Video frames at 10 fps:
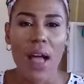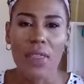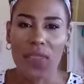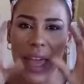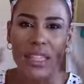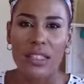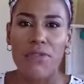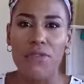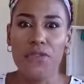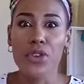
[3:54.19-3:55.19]
that is
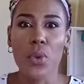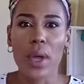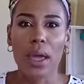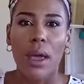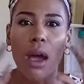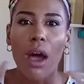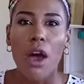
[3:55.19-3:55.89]
viewing